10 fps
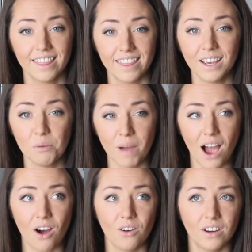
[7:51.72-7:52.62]
Think
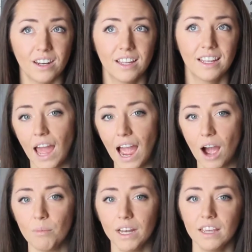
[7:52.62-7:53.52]
about
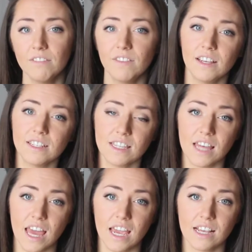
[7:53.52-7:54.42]
how many of these
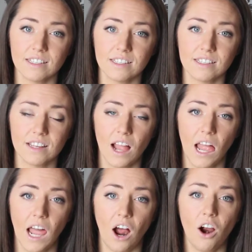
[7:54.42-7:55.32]
things
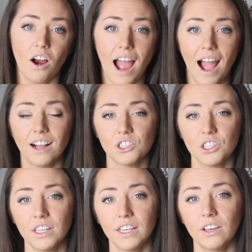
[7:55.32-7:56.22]
are
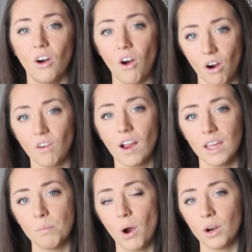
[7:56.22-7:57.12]
actually
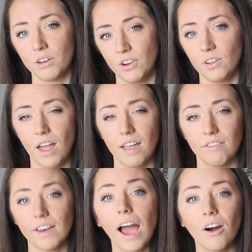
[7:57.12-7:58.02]
already a part of your life
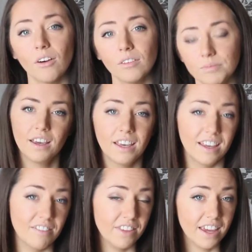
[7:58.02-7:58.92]
now.
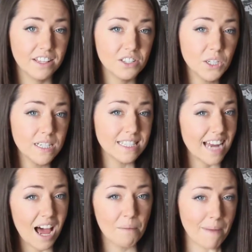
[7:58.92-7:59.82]
If the answer is
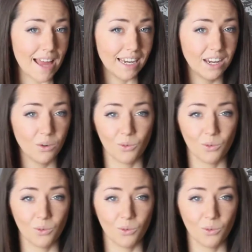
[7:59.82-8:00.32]
not many